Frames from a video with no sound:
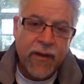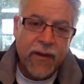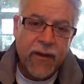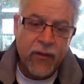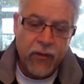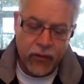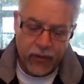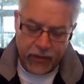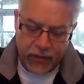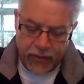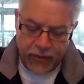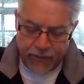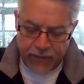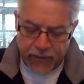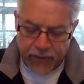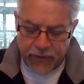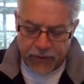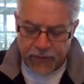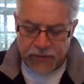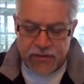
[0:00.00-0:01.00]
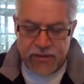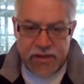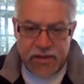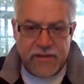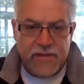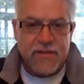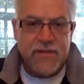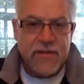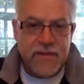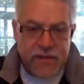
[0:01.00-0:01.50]
Look,
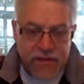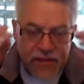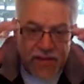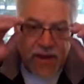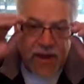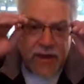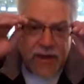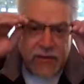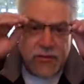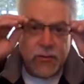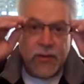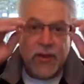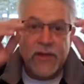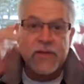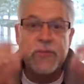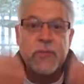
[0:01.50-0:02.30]
Jesus is saying to us,